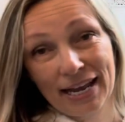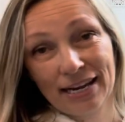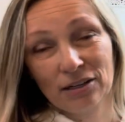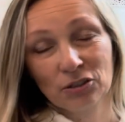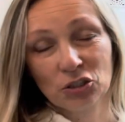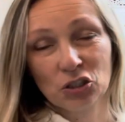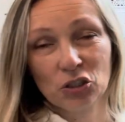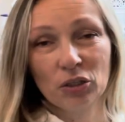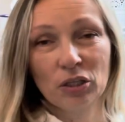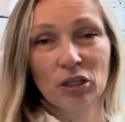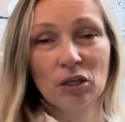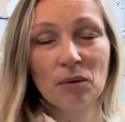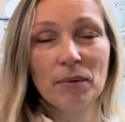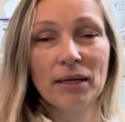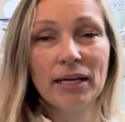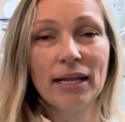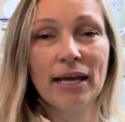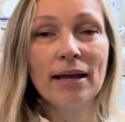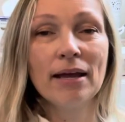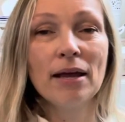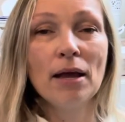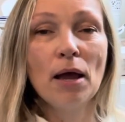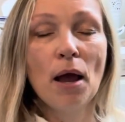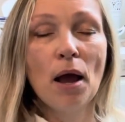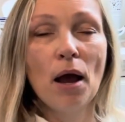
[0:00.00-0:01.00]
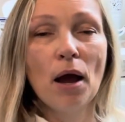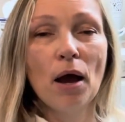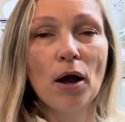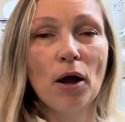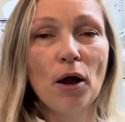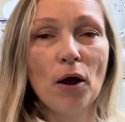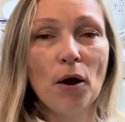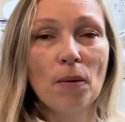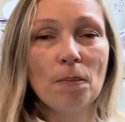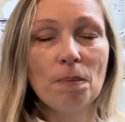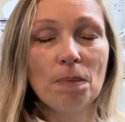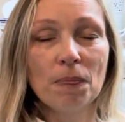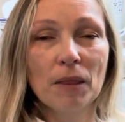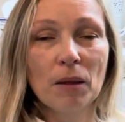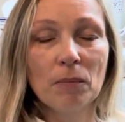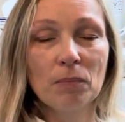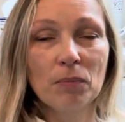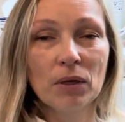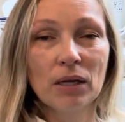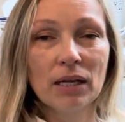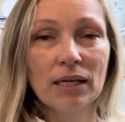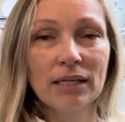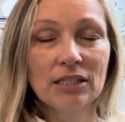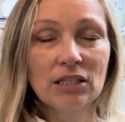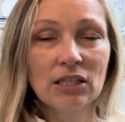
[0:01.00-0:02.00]
I'll show you in a minute.
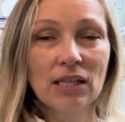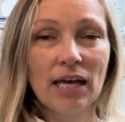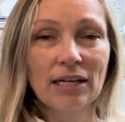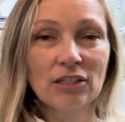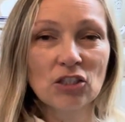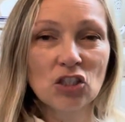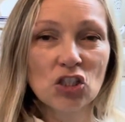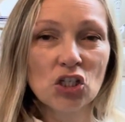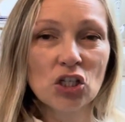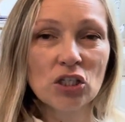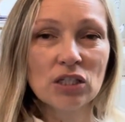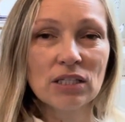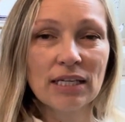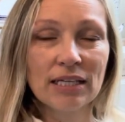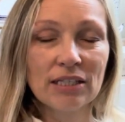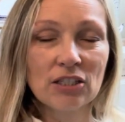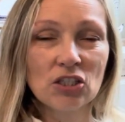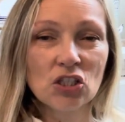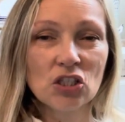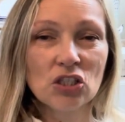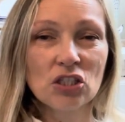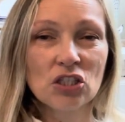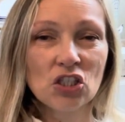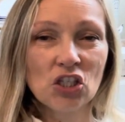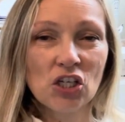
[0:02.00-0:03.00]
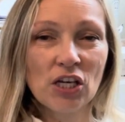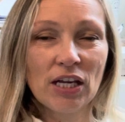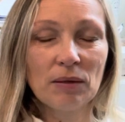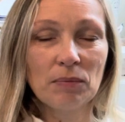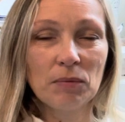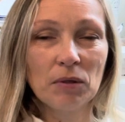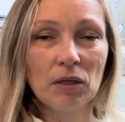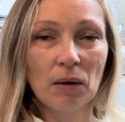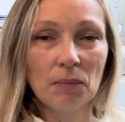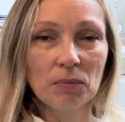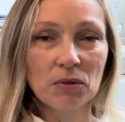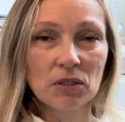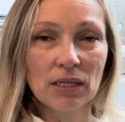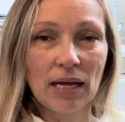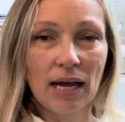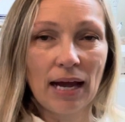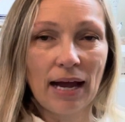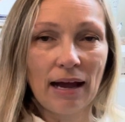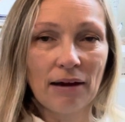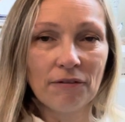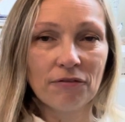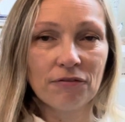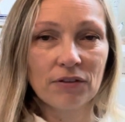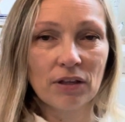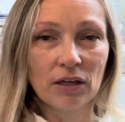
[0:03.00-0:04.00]
But it just cheered me up to
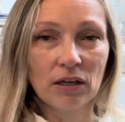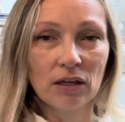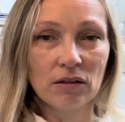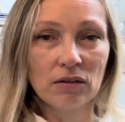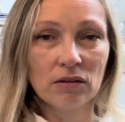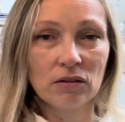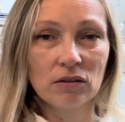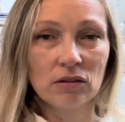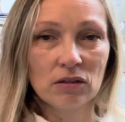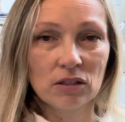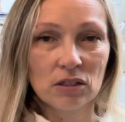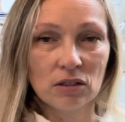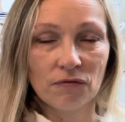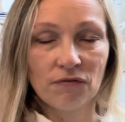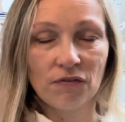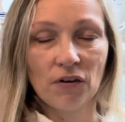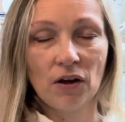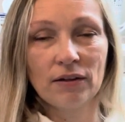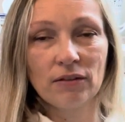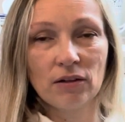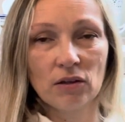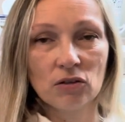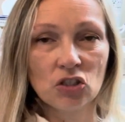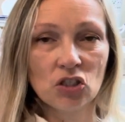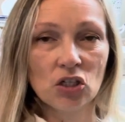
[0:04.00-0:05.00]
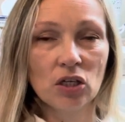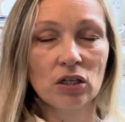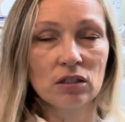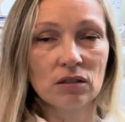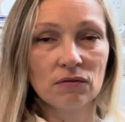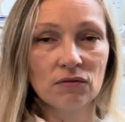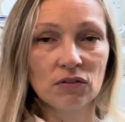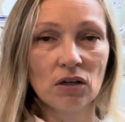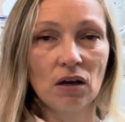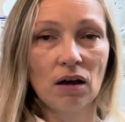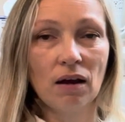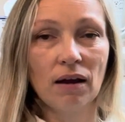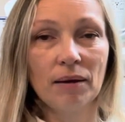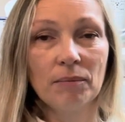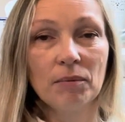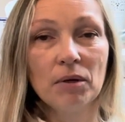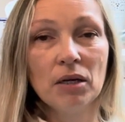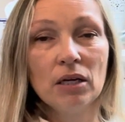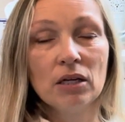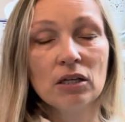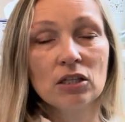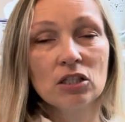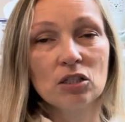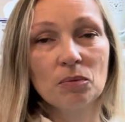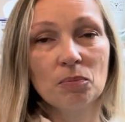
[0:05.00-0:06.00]
have that, to find those chunks of time
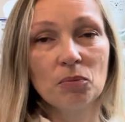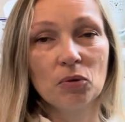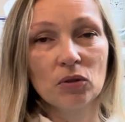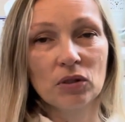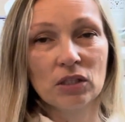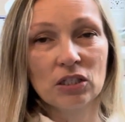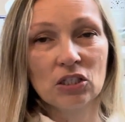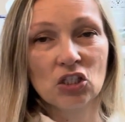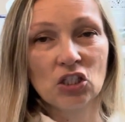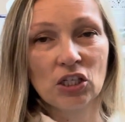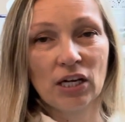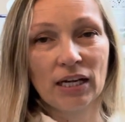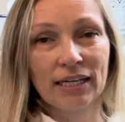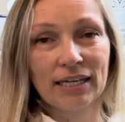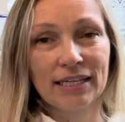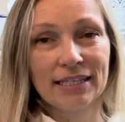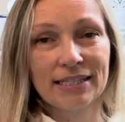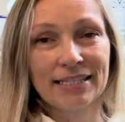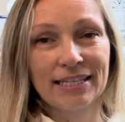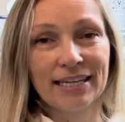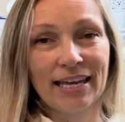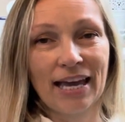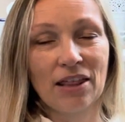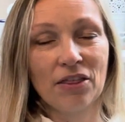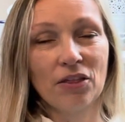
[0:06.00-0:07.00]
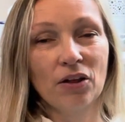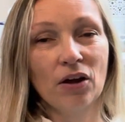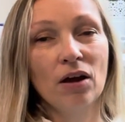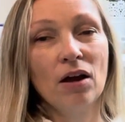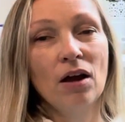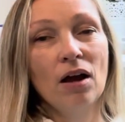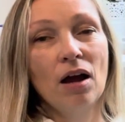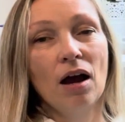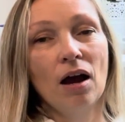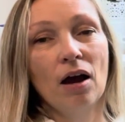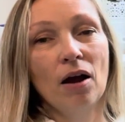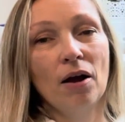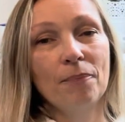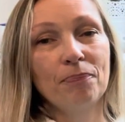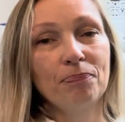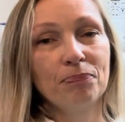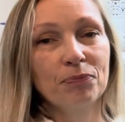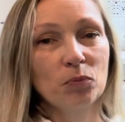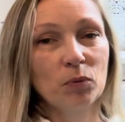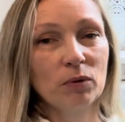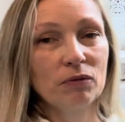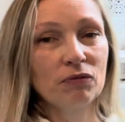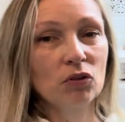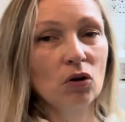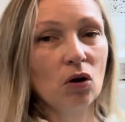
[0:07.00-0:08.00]
to put this jacket together.
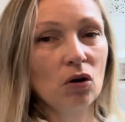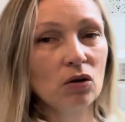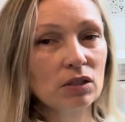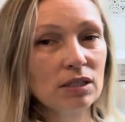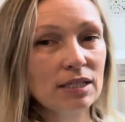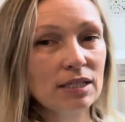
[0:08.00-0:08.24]
We've got